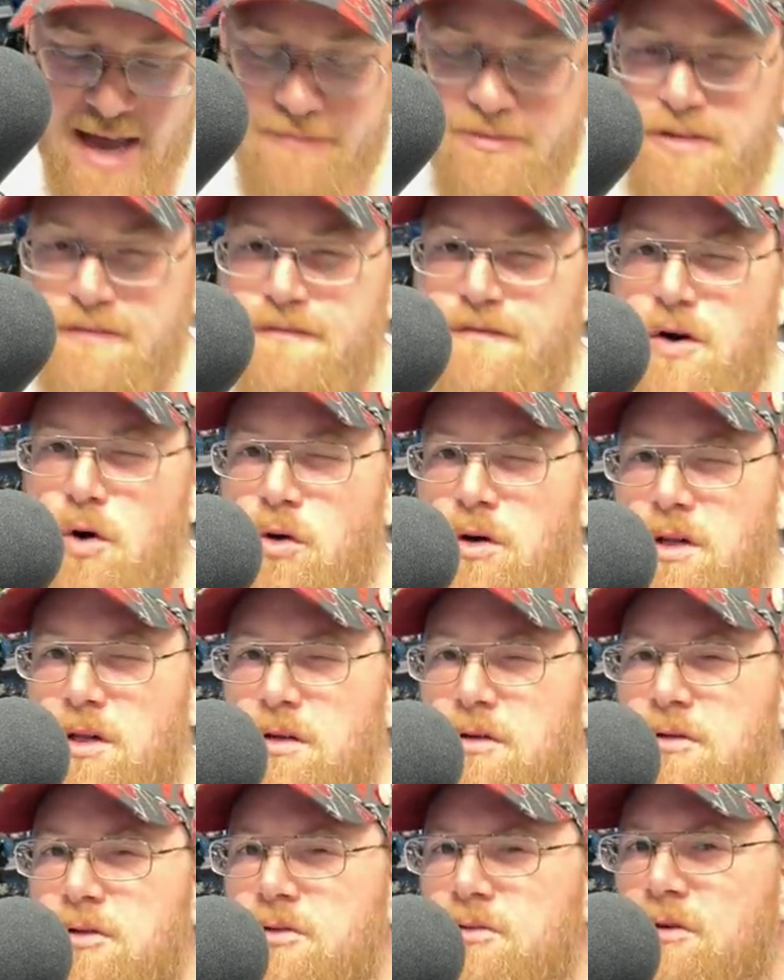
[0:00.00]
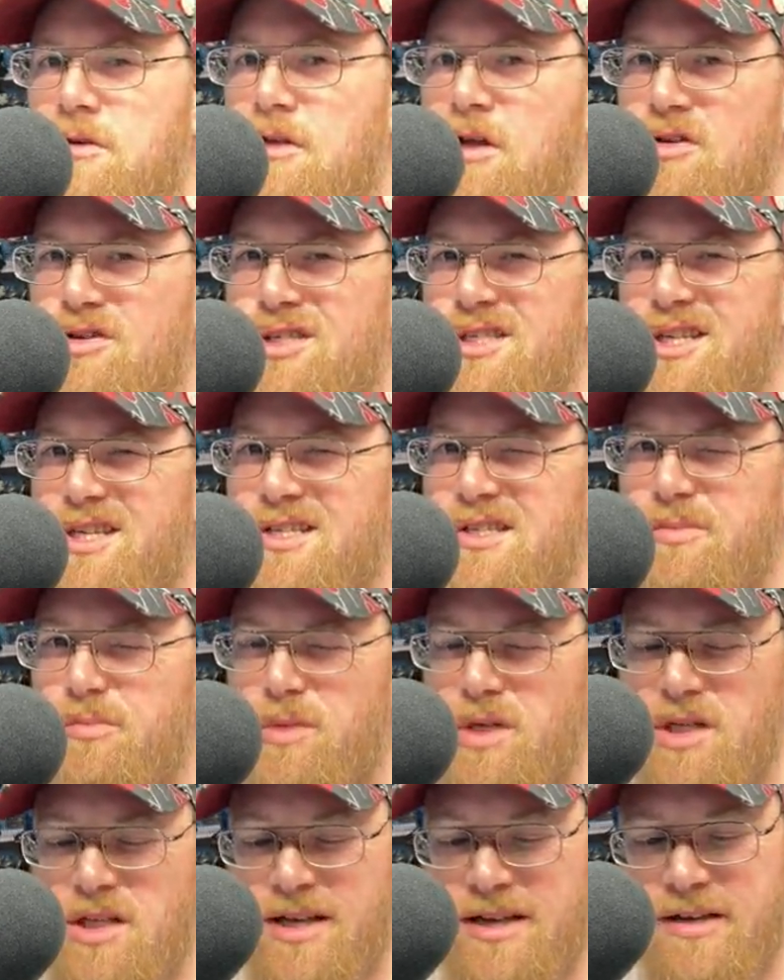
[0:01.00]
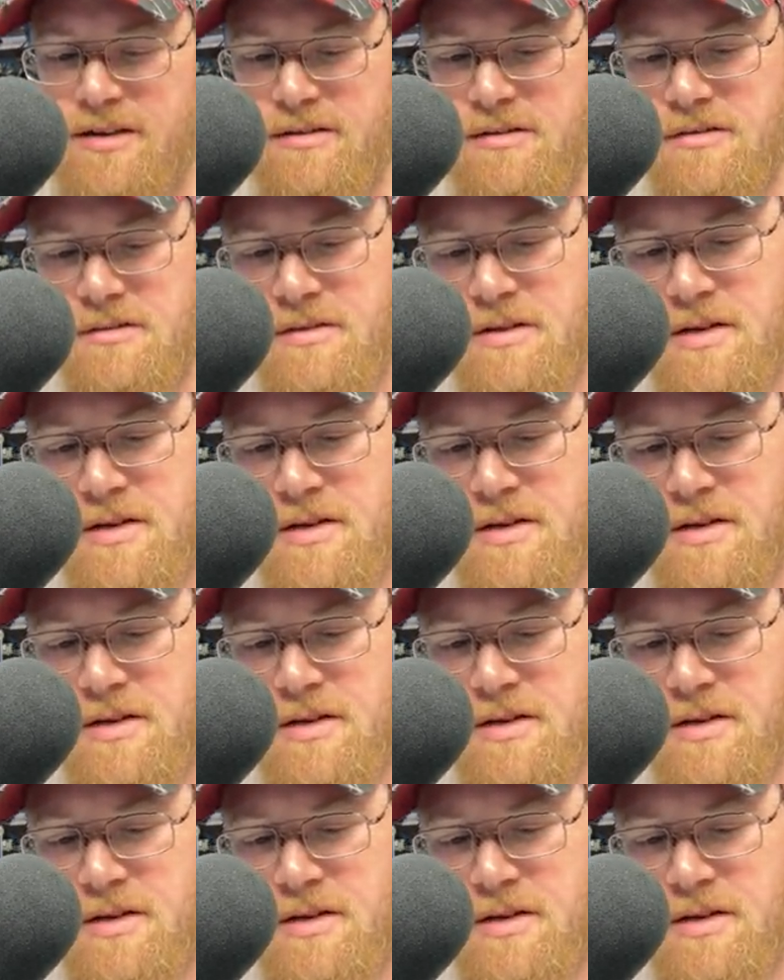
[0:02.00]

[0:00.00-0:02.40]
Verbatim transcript: having a phone a little too close does some clicking.